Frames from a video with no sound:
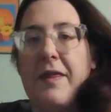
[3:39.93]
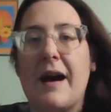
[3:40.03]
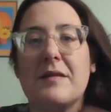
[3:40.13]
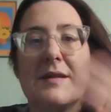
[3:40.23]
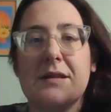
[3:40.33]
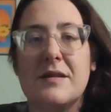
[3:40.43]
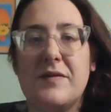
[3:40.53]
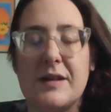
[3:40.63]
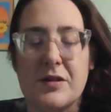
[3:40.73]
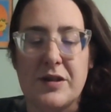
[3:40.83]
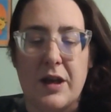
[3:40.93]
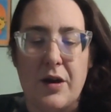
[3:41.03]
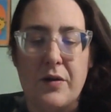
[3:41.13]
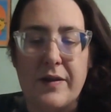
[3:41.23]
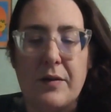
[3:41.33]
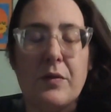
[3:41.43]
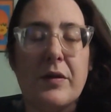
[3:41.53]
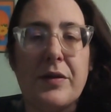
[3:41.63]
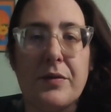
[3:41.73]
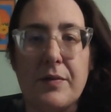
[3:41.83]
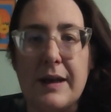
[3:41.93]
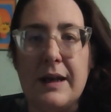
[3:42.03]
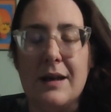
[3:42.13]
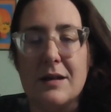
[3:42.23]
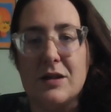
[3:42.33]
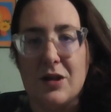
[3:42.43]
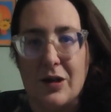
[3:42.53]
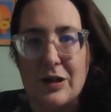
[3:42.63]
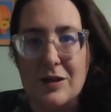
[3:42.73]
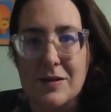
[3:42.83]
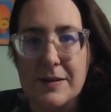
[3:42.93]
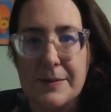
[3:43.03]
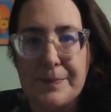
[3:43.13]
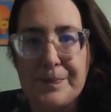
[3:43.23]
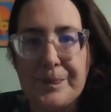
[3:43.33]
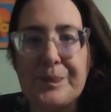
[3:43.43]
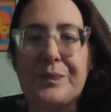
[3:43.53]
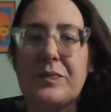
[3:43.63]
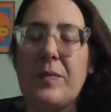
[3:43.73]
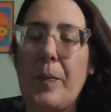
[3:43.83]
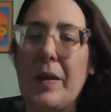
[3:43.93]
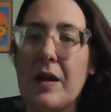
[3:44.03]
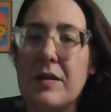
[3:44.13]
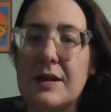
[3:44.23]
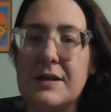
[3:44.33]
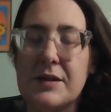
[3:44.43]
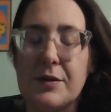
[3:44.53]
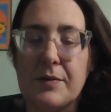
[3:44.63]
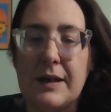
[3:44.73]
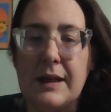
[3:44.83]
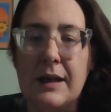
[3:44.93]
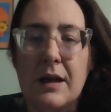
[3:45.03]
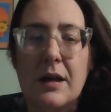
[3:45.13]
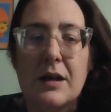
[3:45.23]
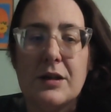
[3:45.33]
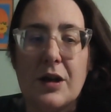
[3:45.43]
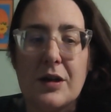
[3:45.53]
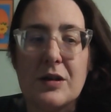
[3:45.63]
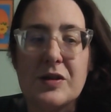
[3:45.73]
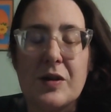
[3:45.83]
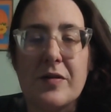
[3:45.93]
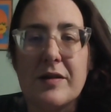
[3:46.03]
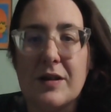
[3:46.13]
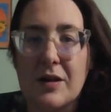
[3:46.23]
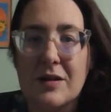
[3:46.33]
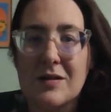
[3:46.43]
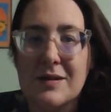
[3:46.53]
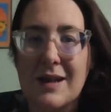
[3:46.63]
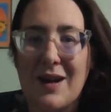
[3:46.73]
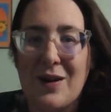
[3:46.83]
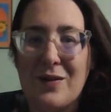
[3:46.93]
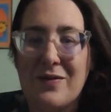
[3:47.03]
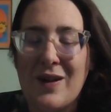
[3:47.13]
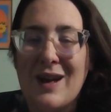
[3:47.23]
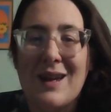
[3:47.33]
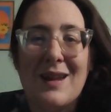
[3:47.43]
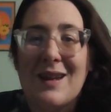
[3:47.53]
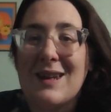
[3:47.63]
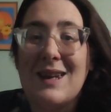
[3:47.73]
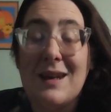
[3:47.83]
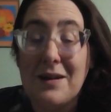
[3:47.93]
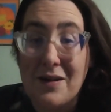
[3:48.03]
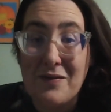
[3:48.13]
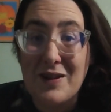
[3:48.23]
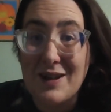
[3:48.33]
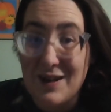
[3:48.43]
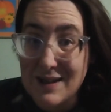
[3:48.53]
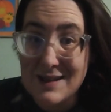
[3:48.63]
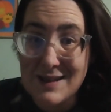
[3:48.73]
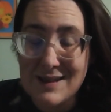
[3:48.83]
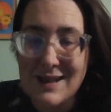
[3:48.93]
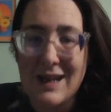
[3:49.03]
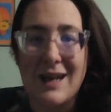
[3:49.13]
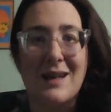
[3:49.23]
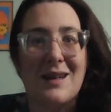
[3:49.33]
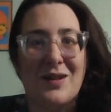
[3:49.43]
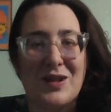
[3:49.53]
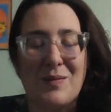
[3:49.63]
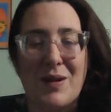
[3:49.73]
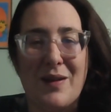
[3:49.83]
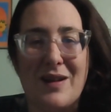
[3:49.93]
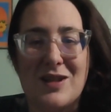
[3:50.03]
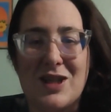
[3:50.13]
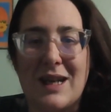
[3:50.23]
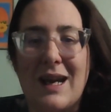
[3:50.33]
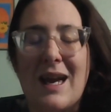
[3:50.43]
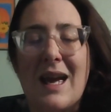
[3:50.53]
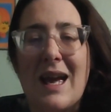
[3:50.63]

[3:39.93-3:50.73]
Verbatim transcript: Thousands of years ago, there were three daughters. These three daughters are the daughters of the king of the gods in Celtic mythology.